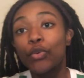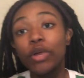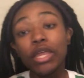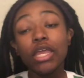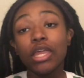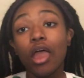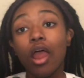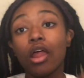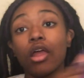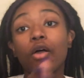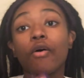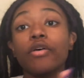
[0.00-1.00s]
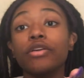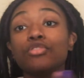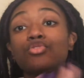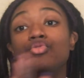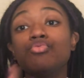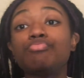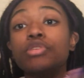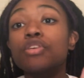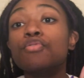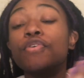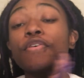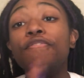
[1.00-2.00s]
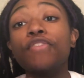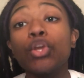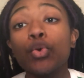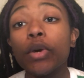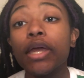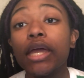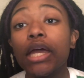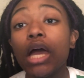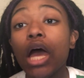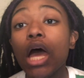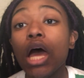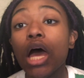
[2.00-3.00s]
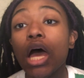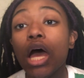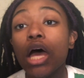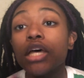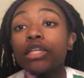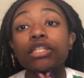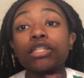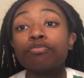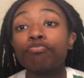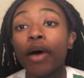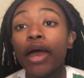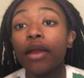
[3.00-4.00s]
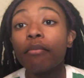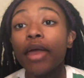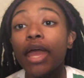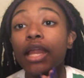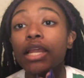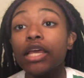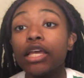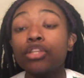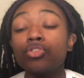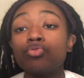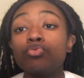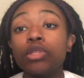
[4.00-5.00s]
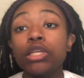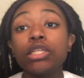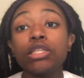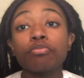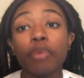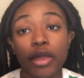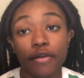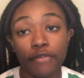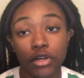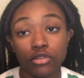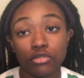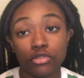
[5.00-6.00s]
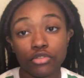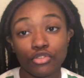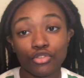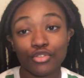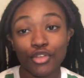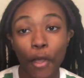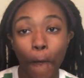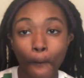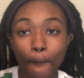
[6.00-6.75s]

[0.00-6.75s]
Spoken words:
we are going to be reviewing Spider-Man Into the Spider-Verse.